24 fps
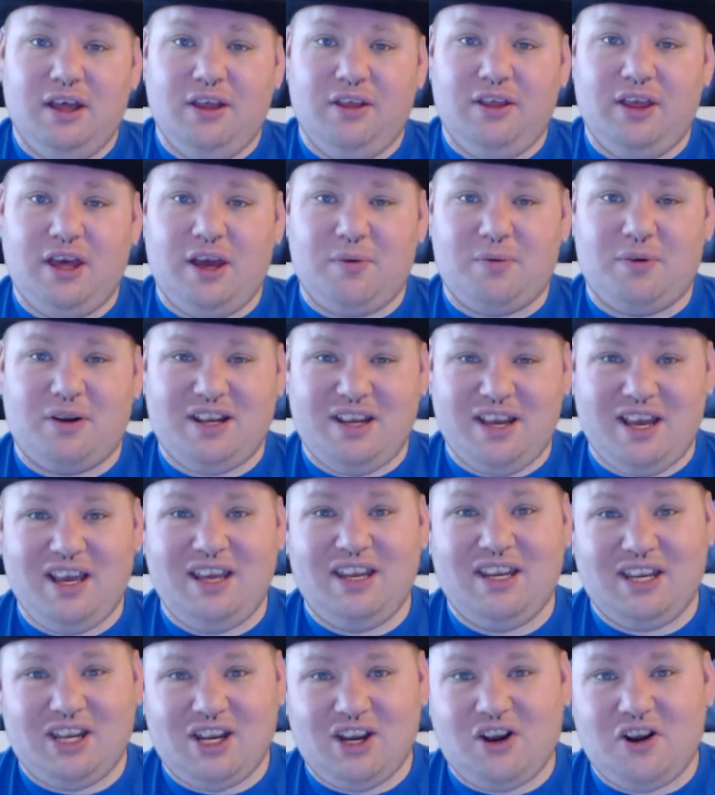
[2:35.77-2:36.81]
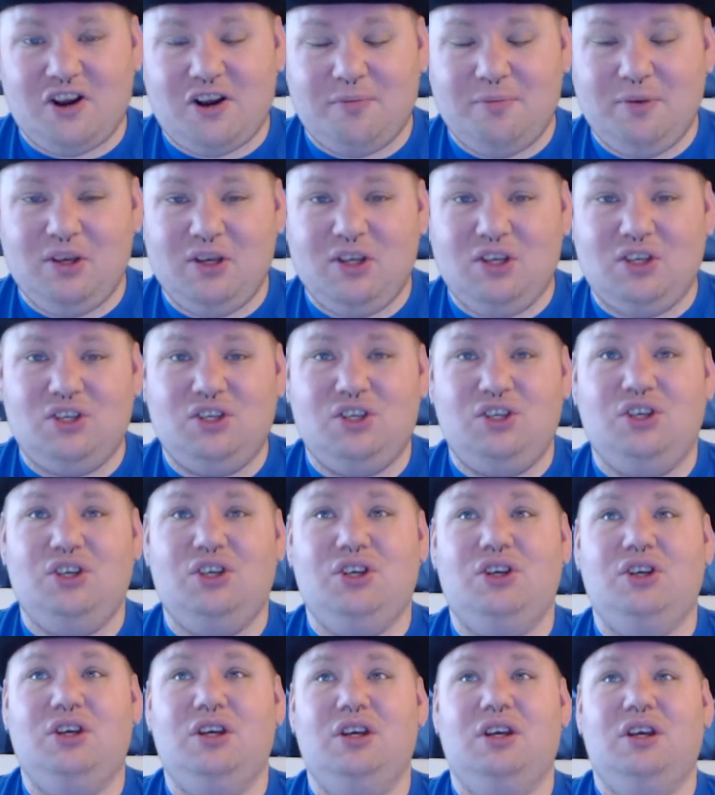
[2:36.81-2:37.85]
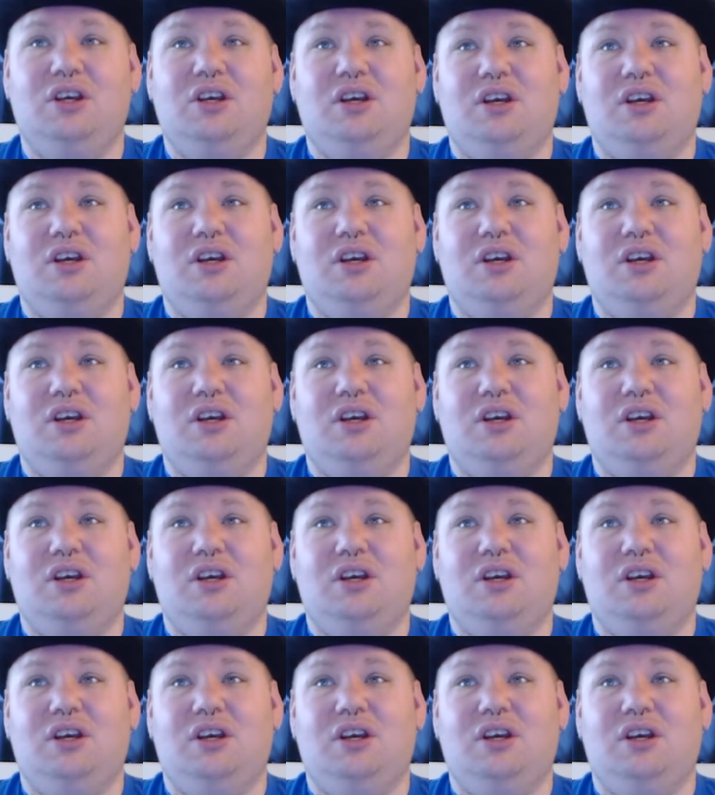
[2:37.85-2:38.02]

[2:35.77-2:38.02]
that were kind of garbage.